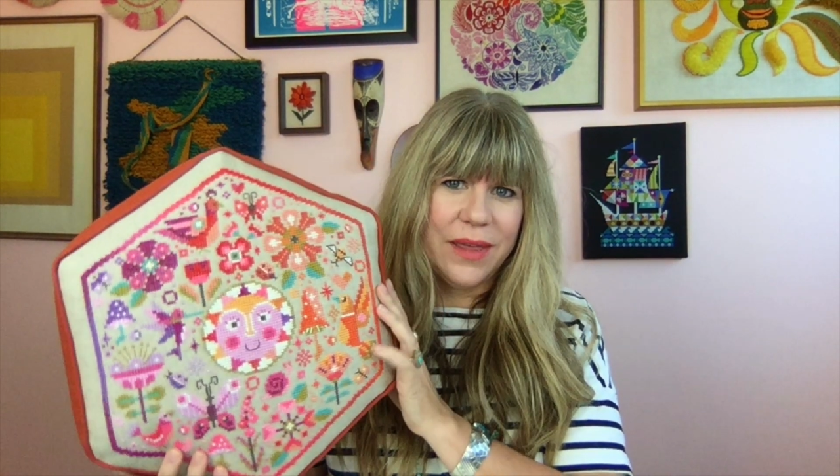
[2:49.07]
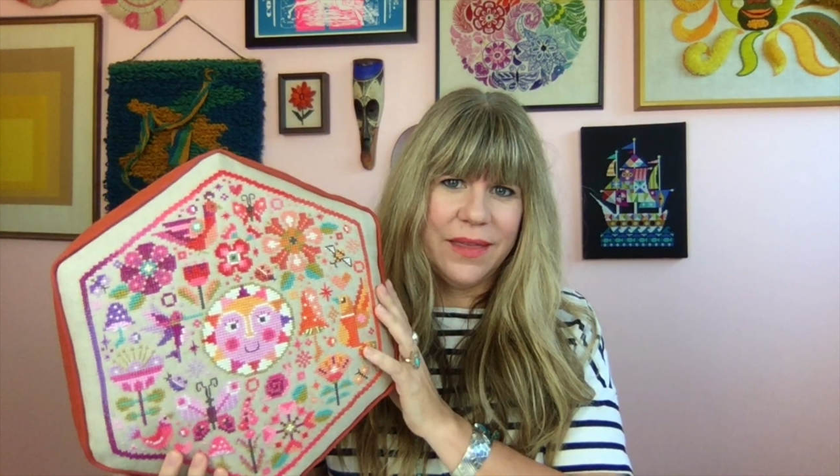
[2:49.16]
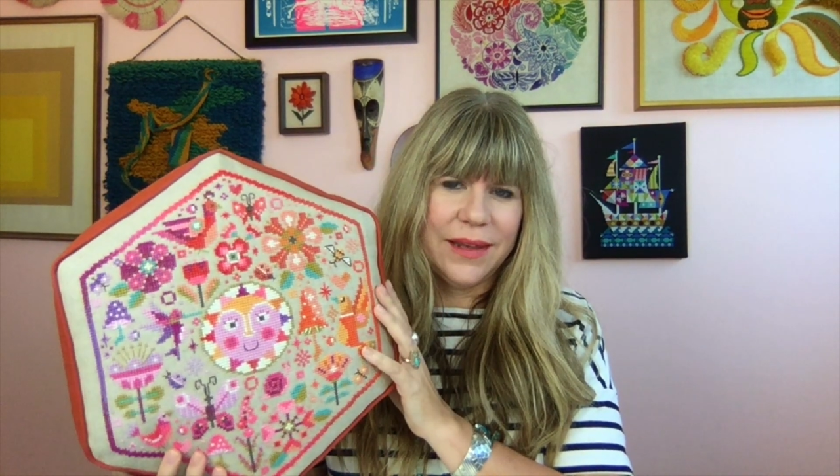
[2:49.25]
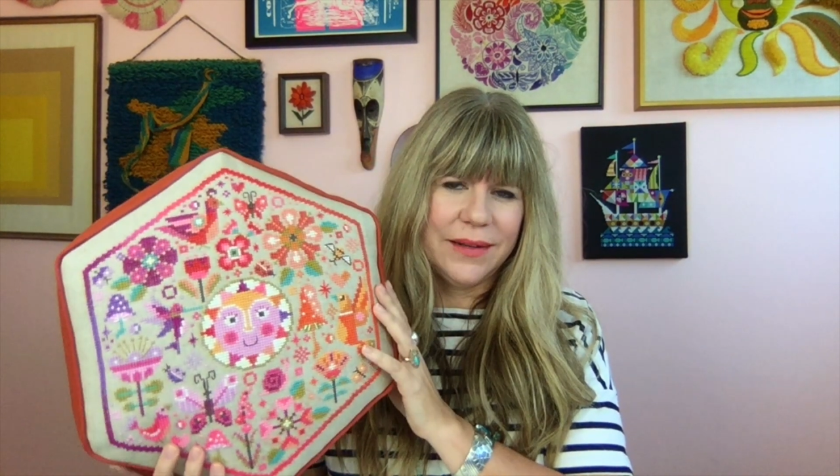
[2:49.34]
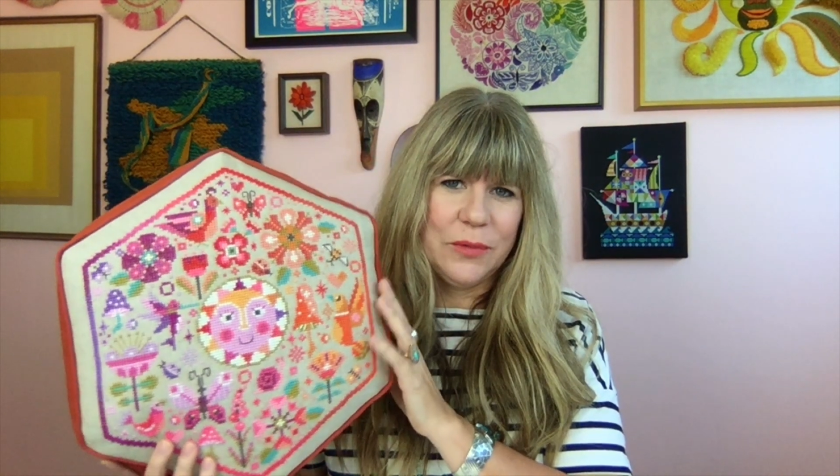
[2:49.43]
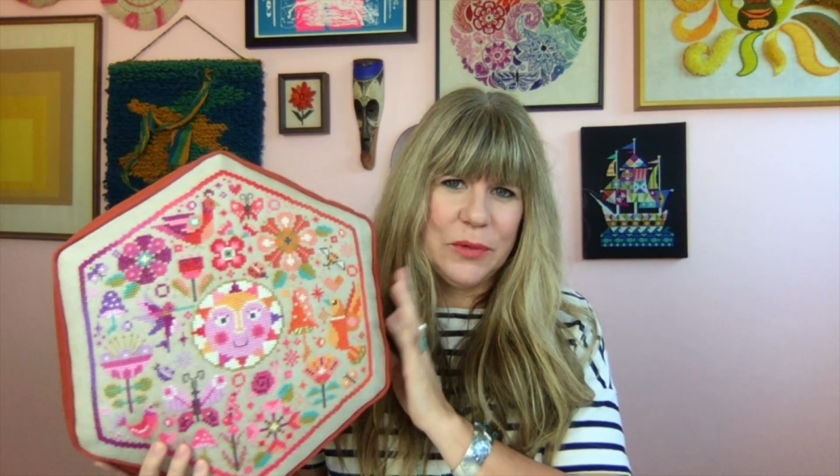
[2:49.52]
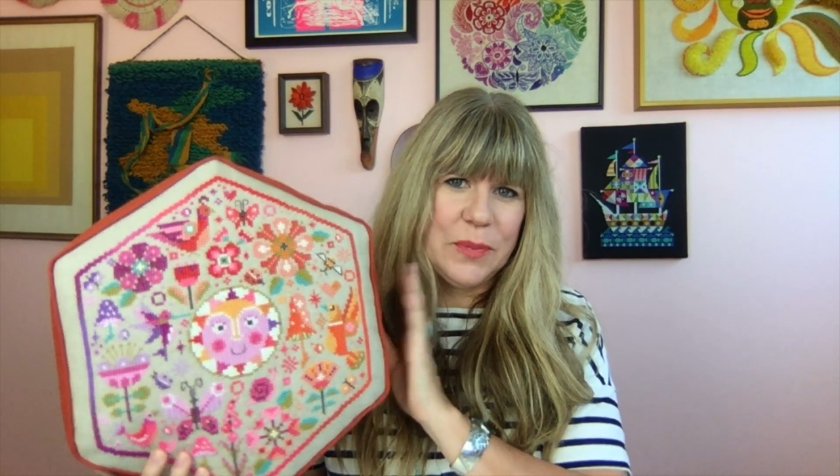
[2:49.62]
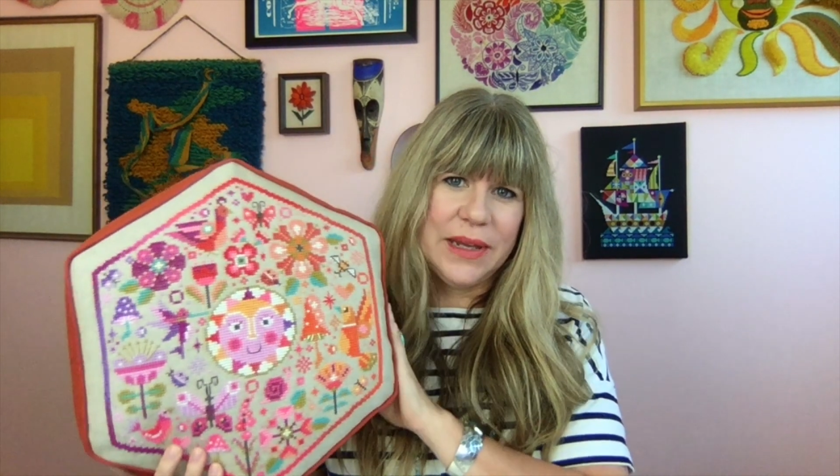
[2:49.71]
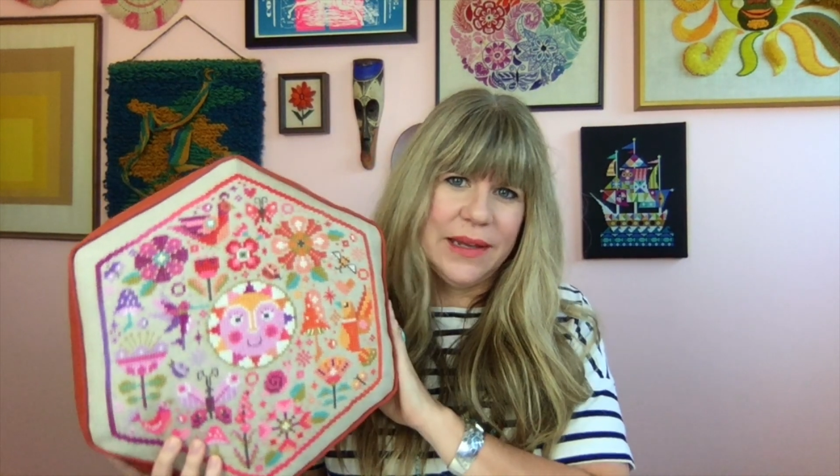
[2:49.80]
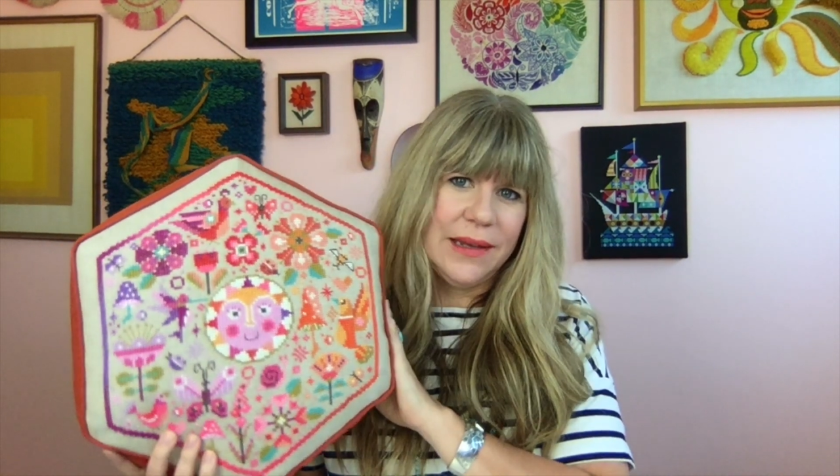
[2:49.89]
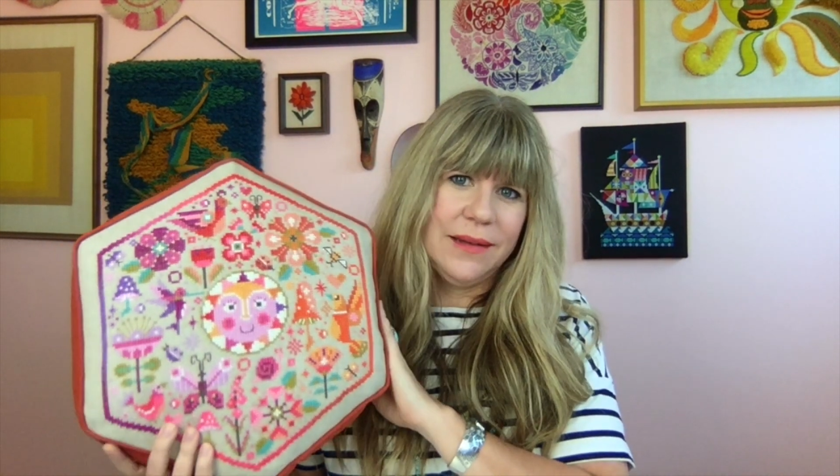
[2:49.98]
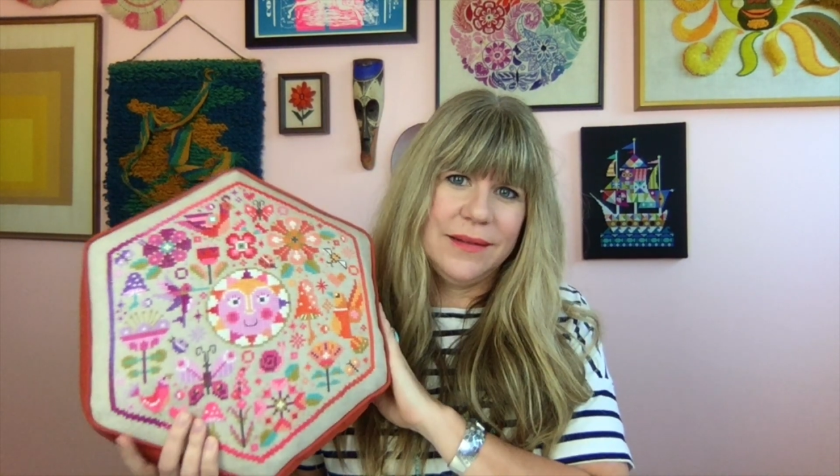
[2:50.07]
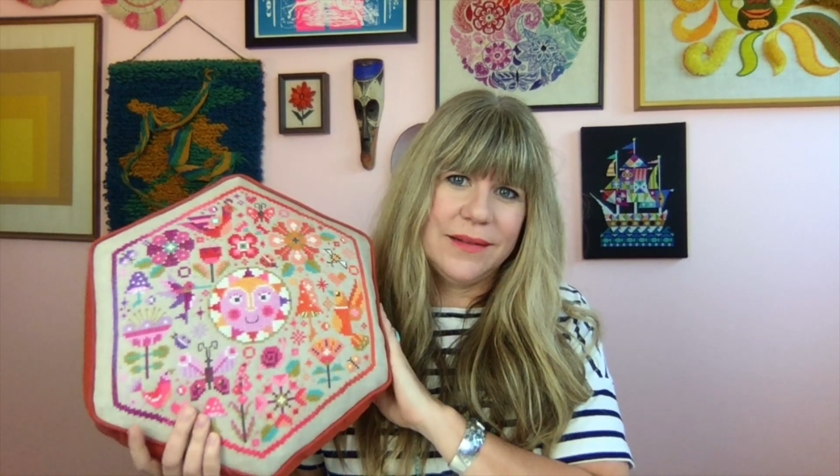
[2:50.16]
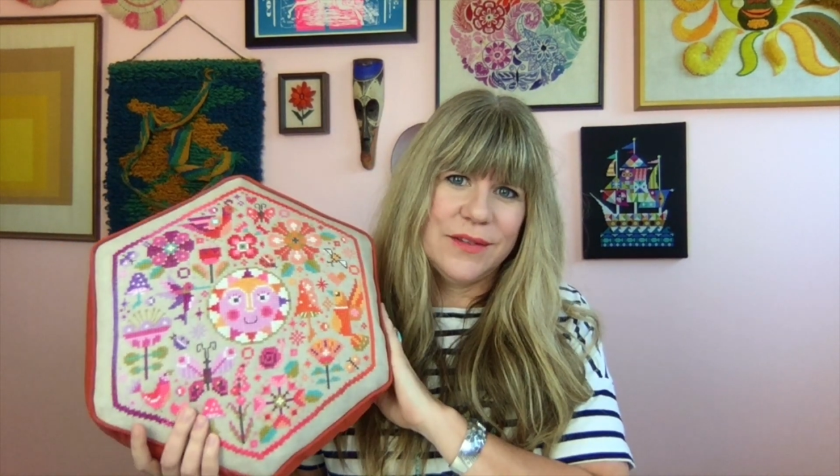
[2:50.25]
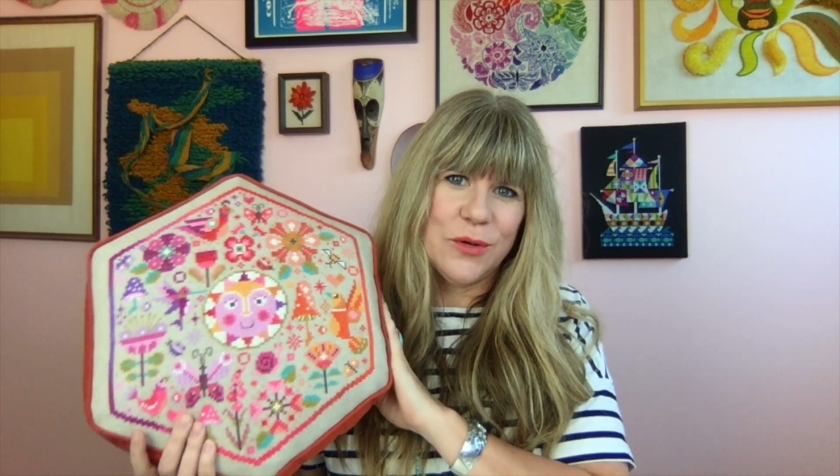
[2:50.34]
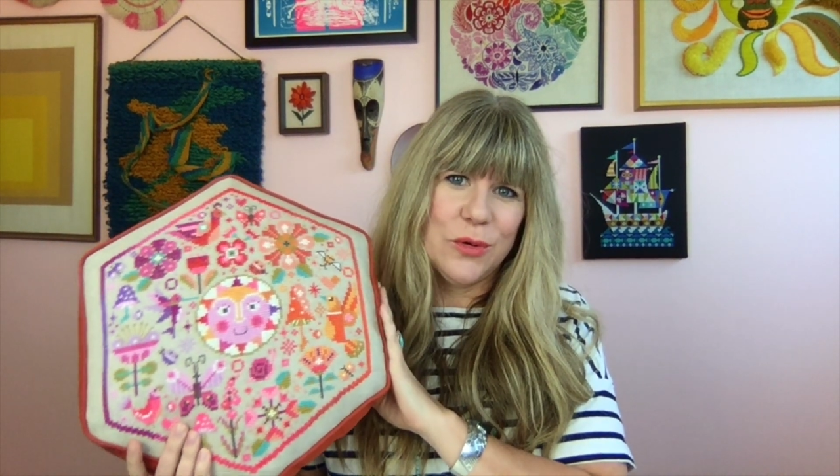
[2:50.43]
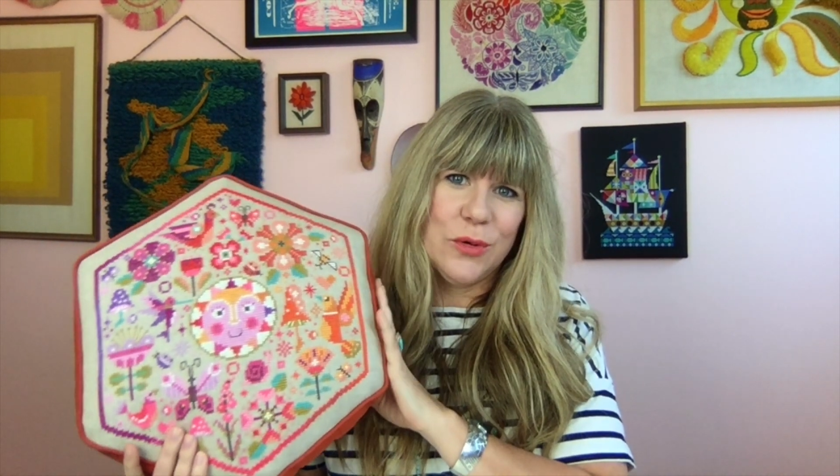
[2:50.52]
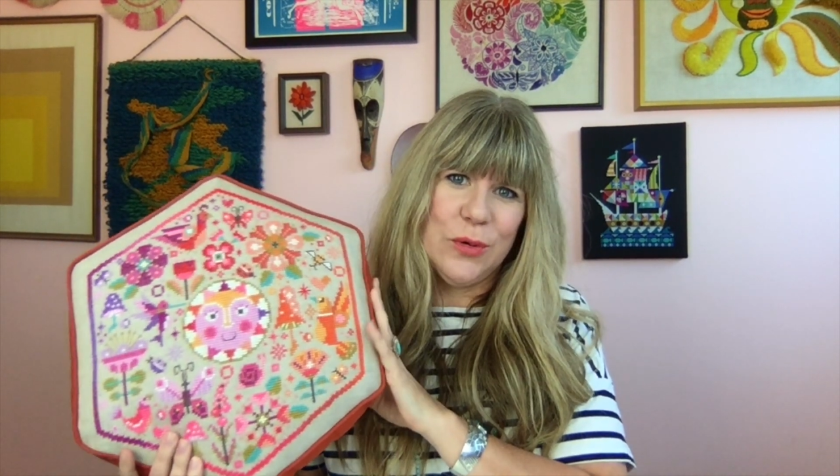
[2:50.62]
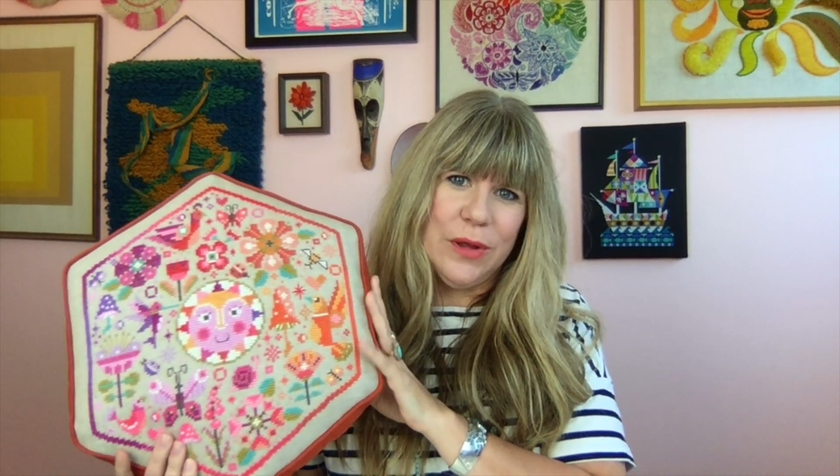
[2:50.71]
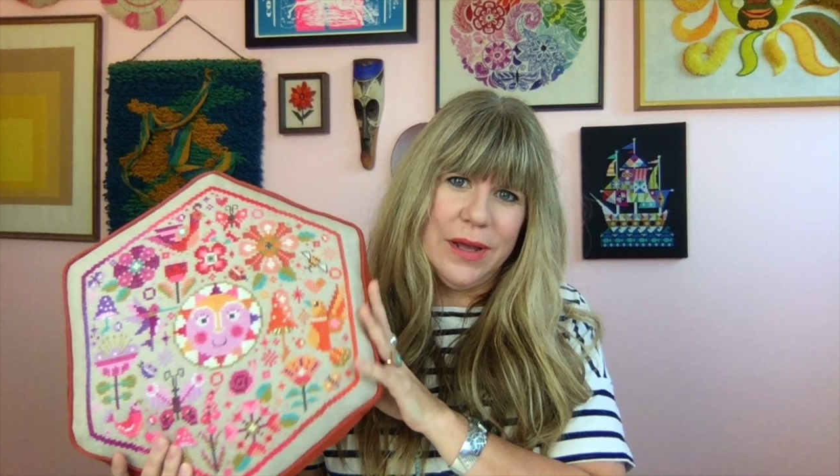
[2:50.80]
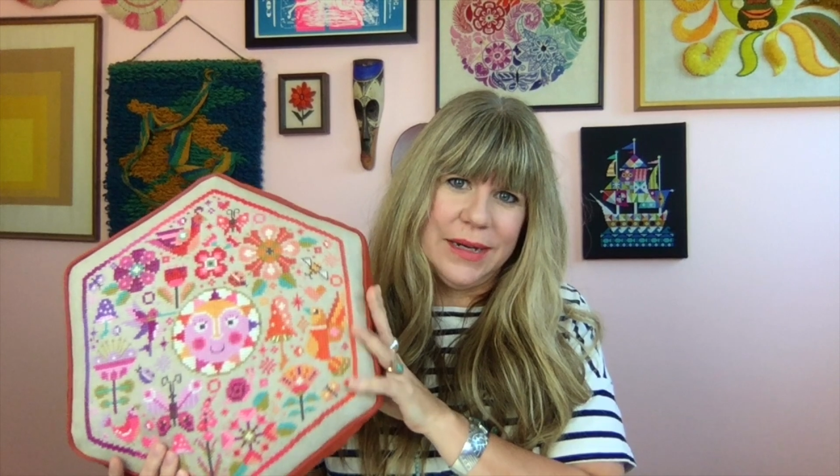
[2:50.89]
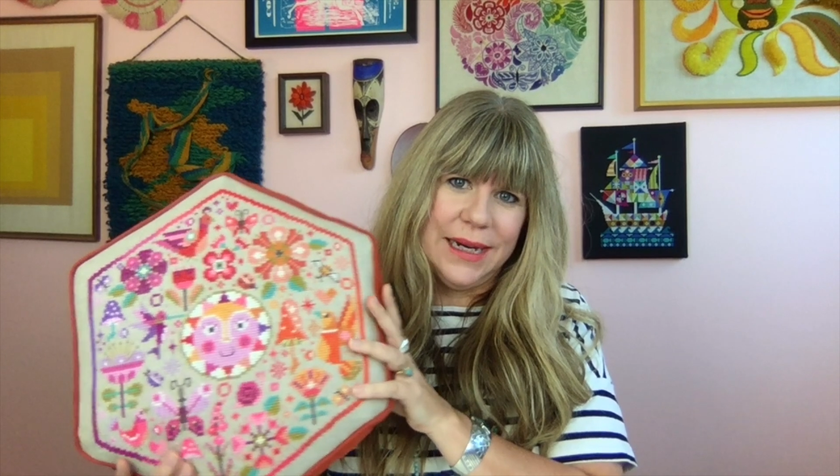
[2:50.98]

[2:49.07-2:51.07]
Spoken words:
I think it would be so cool on